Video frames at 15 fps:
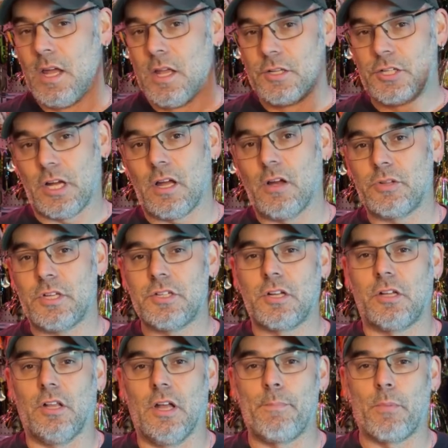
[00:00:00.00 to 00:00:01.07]
Check out this
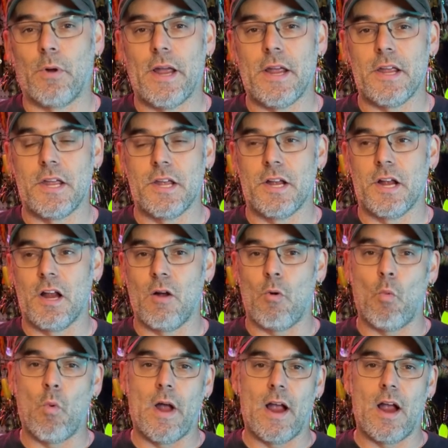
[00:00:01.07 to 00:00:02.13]
clip right here
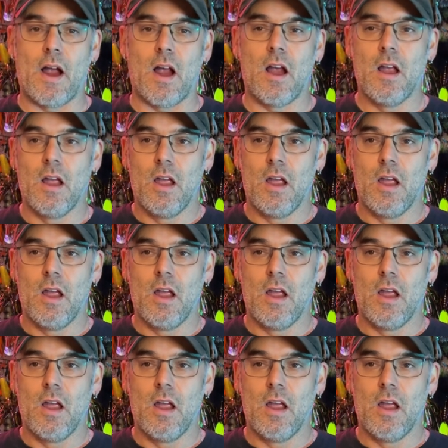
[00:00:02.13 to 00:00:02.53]
where